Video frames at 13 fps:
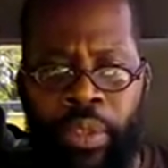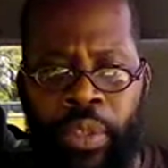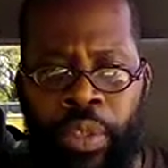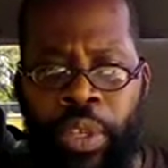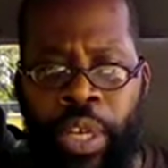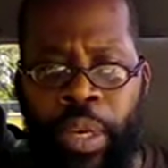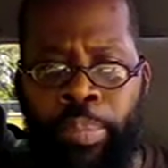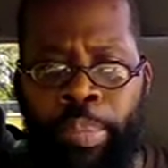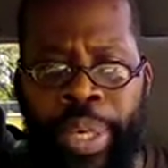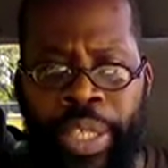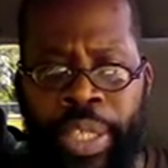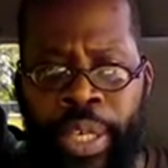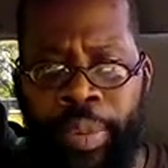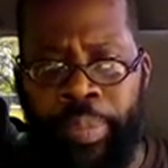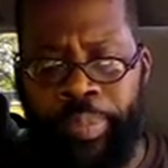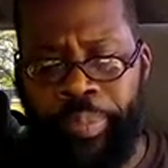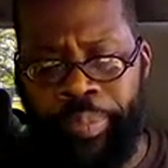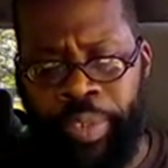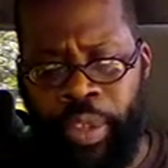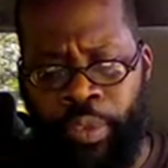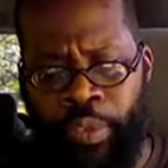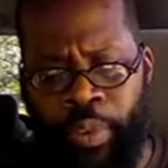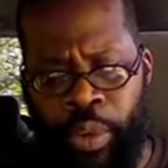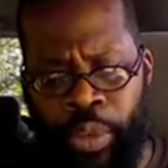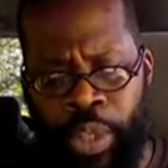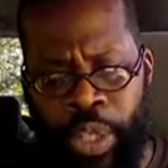Are you going to bitch up and
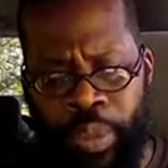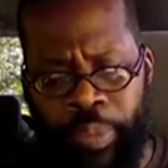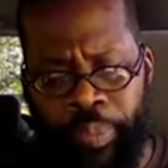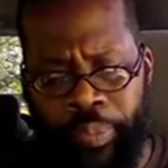fold up?